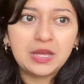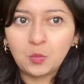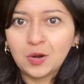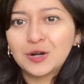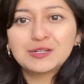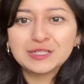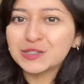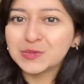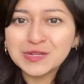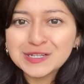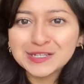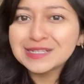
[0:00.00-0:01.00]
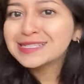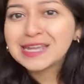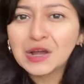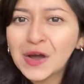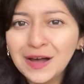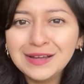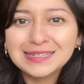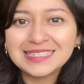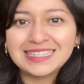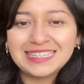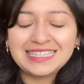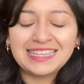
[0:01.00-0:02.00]
What are situations that cause
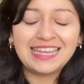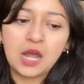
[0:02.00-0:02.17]
these things?